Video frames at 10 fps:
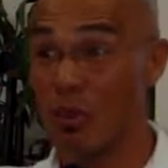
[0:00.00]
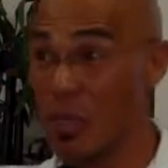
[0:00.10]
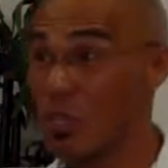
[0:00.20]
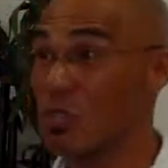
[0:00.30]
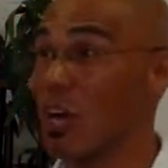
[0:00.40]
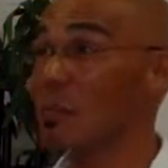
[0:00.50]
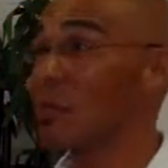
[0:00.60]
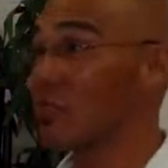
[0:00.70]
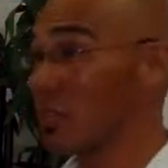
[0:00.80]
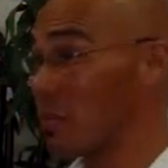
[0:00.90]
throwing
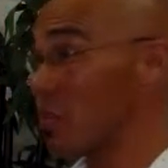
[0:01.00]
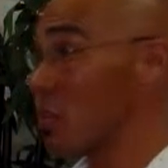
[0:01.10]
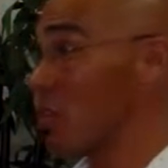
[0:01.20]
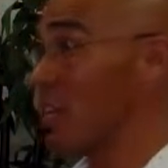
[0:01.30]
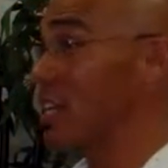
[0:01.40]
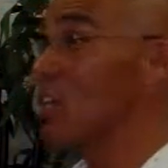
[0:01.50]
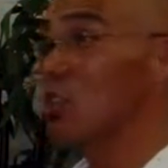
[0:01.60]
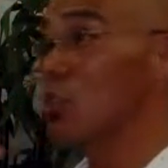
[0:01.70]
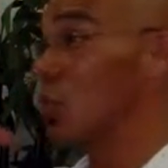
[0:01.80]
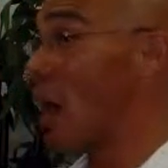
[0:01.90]
drama from the train,
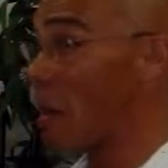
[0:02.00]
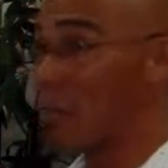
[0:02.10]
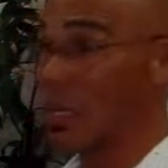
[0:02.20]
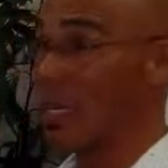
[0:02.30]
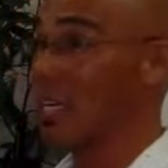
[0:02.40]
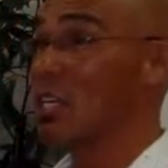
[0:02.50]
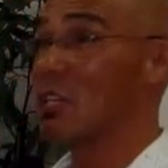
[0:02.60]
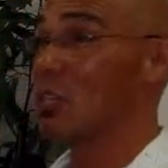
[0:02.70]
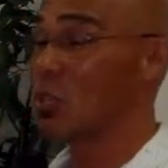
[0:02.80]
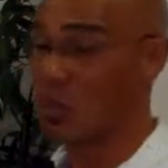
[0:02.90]
dropping
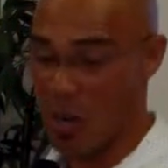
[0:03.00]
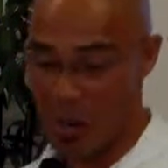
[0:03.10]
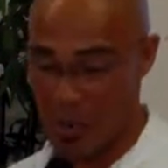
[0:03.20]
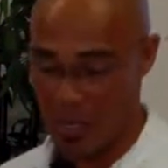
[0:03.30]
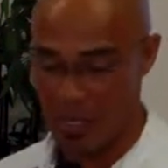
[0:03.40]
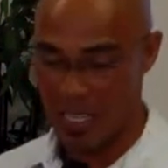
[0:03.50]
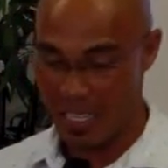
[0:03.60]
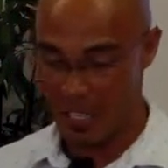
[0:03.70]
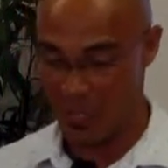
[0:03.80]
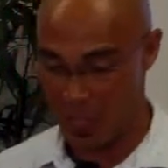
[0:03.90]
the drama
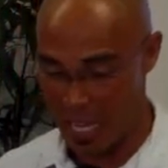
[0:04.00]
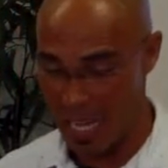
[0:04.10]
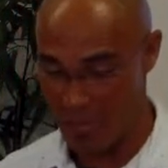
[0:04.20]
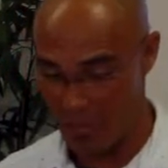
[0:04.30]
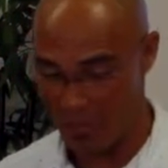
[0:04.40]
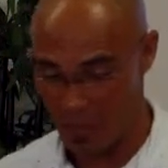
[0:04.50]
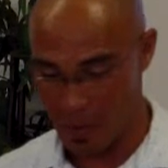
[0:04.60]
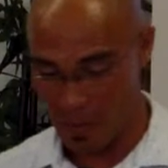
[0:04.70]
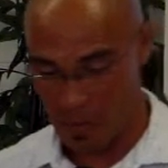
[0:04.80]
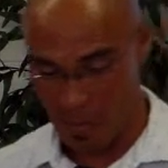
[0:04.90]
in your life.
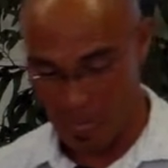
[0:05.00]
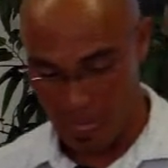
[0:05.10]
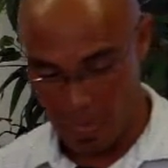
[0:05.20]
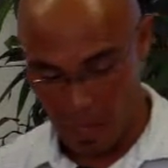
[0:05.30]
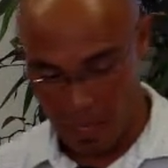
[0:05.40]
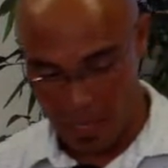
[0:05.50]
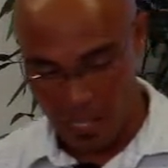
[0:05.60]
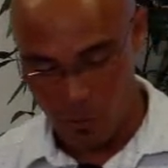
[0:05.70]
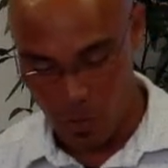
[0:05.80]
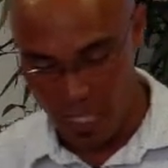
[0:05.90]

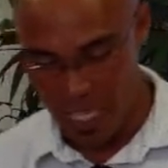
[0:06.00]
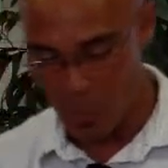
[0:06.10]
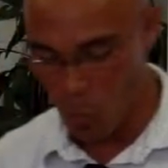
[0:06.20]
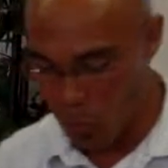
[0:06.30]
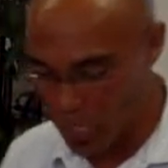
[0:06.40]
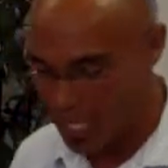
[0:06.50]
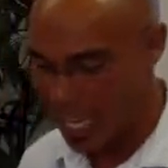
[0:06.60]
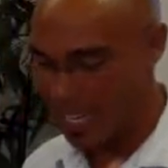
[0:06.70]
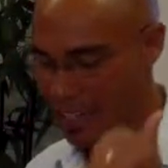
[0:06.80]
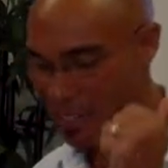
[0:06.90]
If we keep
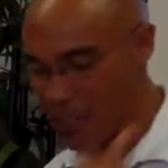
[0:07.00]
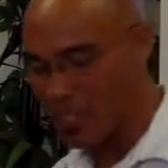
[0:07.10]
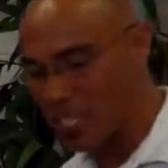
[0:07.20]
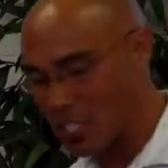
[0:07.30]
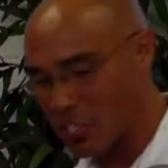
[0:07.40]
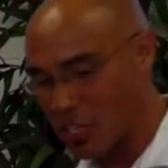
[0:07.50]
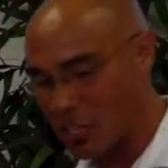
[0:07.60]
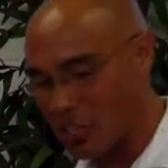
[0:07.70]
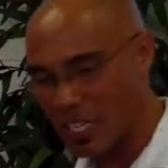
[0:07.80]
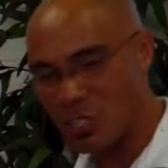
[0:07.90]
working at loving each
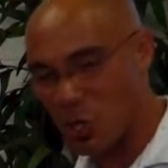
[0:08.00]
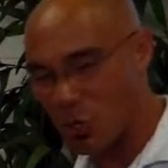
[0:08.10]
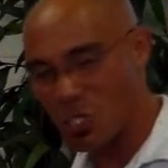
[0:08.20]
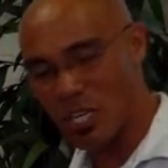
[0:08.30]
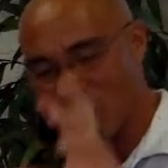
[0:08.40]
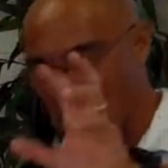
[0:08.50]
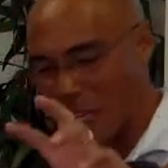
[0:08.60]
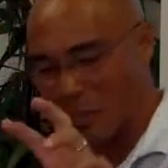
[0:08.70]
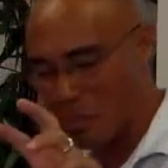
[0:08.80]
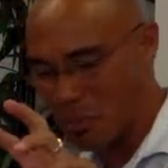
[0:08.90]
other, that's the whole section
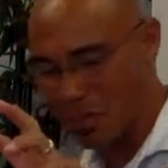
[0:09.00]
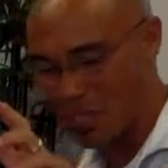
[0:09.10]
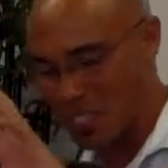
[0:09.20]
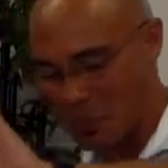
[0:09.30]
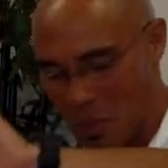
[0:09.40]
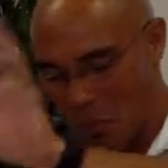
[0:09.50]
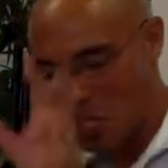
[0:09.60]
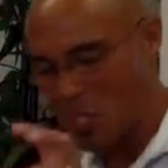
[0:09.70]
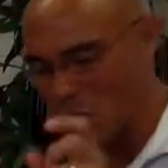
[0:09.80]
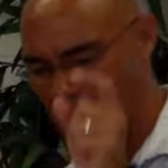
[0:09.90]
right up above this, people
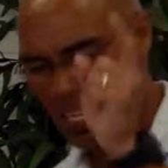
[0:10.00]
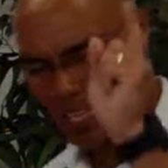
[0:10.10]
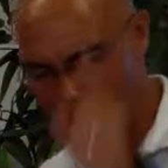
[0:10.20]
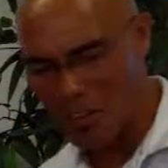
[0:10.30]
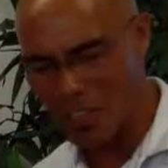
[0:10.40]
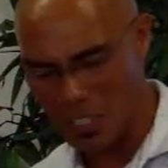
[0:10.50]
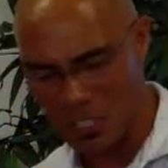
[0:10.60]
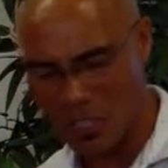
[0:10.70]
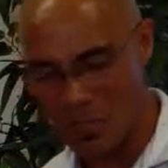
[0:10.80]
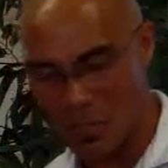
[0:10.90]
in the church, they love
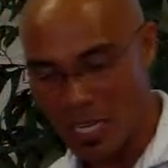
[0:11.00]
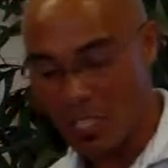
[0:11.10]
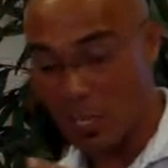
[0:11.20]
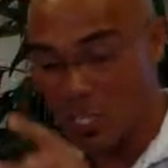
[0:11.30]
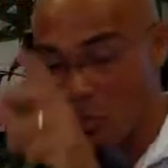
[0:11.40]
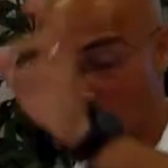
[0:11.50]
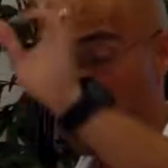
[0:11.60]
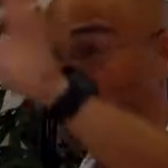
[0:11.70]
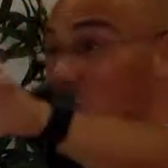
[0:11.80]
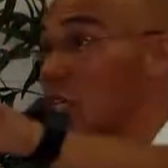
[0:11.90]
each other. Talks
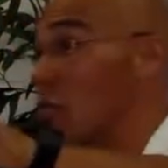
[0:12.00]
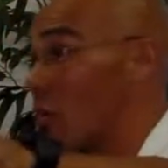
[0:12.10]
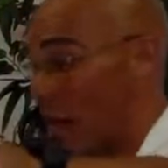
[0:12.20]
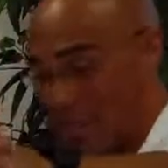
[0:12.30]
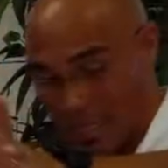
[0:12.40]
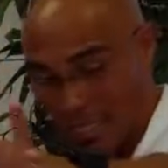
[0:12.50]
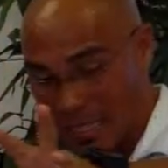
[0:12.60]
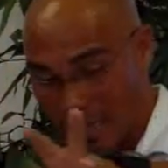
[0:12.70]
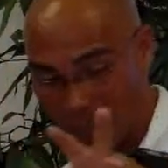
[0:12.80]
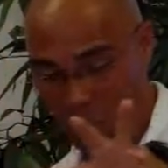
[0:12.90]
about sexual
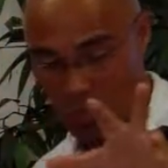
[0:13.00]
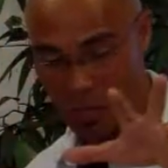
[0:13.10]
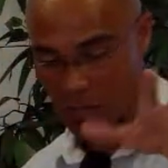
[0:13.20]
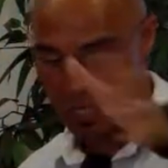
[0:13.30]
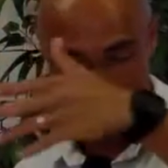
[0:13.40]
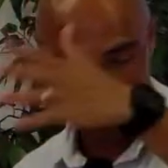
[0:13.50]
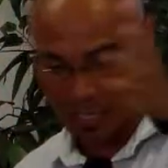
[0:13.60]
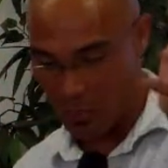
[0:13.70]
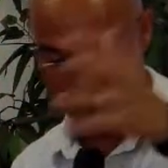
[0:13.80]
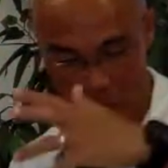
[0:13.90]
immorality there as well, saying
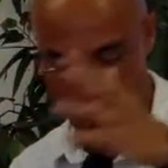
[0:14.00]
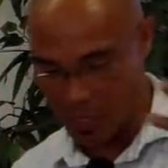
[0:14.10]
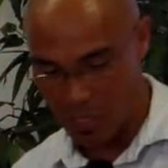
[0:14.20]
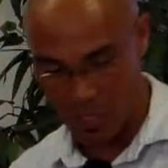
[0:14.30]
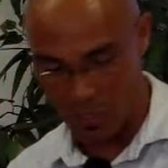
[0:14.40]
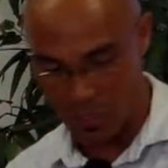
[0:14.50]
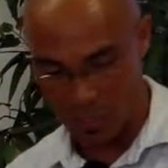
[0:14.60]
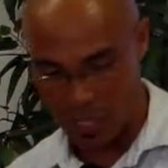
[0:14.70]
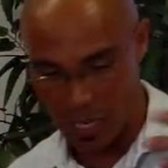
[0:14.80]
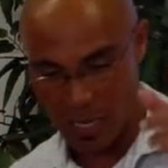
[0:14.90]
that's not what loving each other
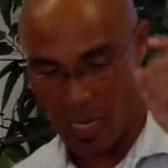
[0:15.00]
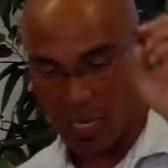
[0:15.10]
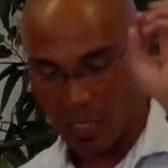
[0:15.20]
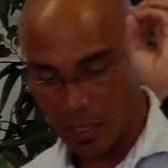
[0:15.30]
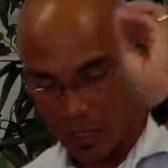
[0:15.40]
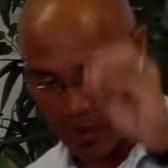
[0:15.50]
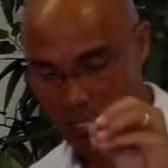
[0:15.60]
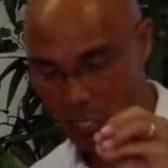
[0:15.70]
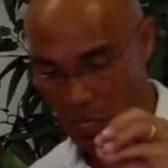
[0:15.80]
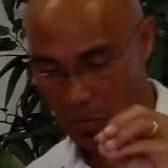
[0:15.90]
looks like. Love
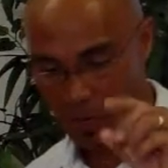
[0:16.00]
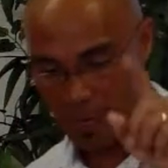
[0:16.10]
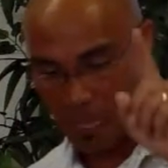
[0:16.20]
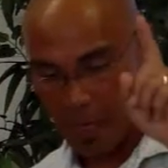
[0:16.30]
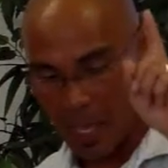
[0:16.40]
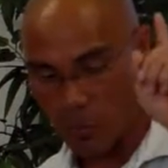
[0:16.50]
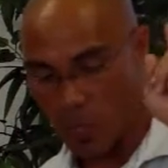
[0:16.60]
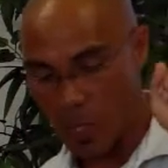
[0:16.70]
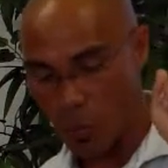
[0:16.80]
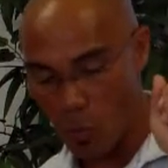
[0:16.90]
each other. And if
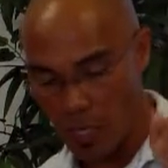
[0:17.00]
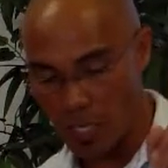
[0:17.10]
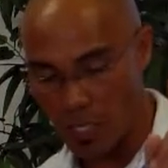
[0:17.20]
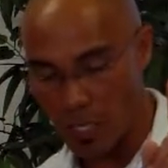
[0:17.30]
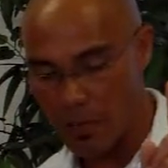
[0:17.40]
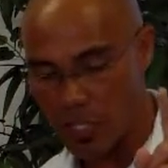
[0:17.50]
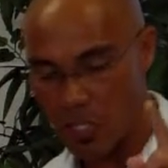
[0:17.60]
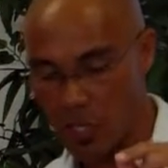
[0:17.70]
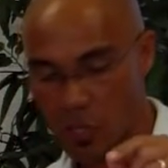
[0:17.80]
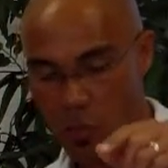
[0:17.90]
we'll keep working to love
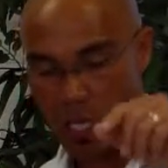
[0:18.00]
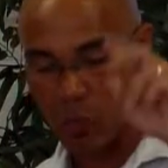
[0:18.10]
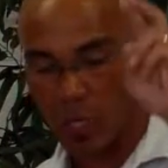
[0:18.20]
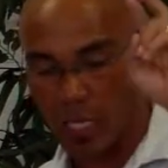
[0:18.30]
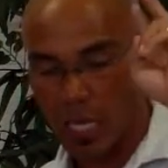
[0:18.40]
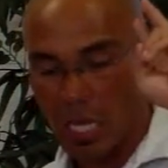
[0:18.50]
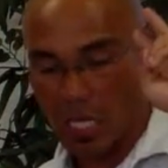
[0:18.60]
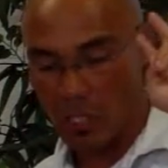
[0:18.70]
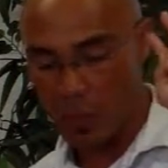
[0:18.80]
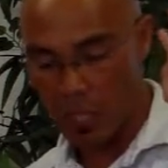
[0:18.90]
each other, we'll keep working
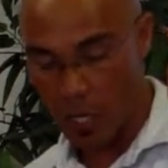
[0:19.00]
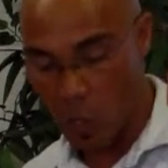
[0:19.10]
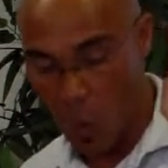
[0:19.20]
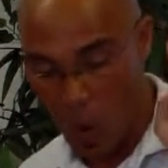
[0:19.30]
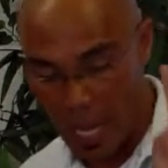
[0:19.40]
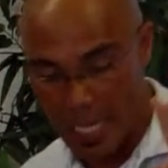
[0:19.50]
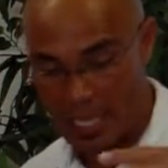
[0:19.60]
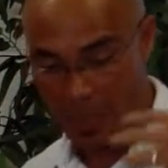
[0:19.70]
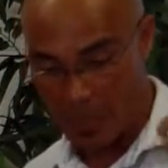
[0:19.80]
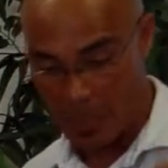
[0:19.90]
to be a
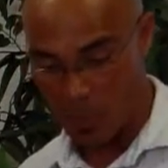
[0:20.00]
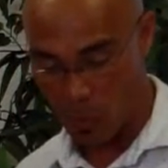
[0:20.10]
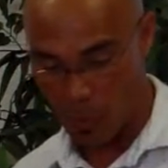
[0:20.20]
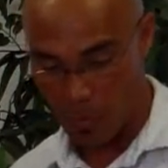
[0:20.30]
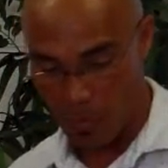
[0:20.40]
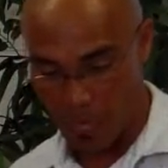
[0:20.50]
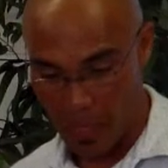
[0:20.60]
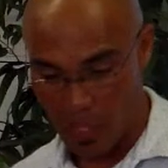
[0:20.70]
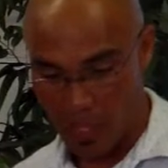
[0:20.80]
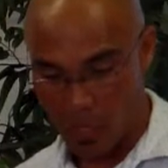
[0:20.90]
quiet people,
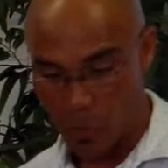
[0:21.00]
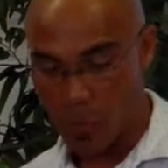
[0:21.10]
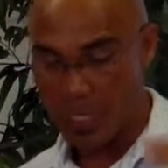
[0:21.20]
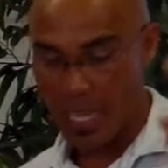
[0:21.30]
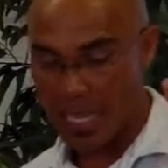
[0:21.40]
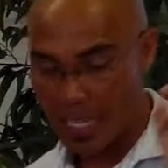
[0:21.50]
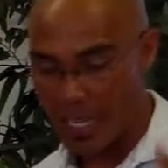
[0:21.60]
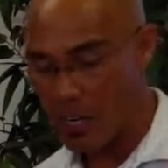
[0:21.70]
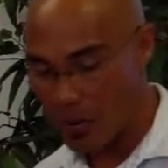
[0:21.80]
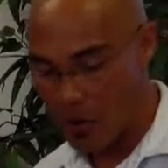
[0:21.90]
we'll be
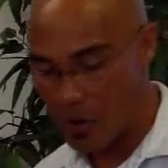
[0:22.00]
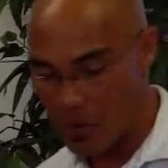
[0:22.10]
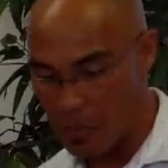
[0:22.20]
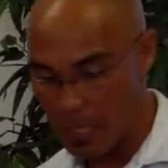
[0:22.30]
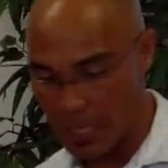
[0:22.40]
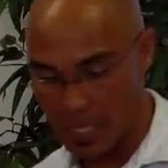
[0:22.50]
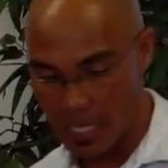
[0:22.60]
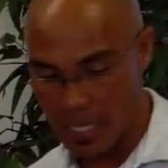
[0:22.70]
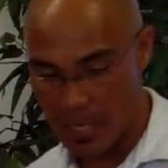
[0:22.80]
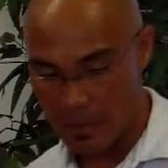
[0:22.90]
taking care of our own
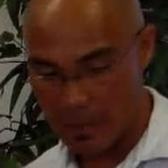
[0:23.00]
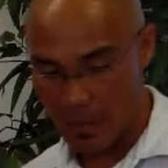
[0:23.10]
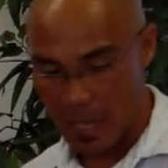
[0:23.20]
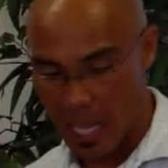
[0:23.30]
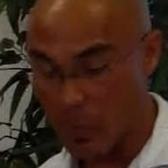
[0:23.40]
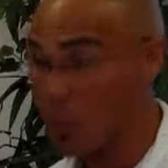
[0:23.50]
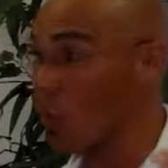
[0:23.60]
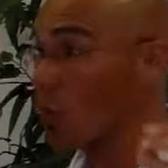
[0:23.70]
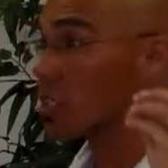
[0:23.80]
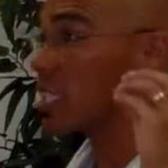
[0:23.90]
business, and
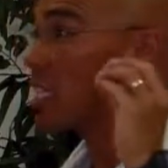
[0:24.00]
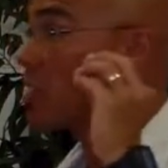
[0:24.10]
we work to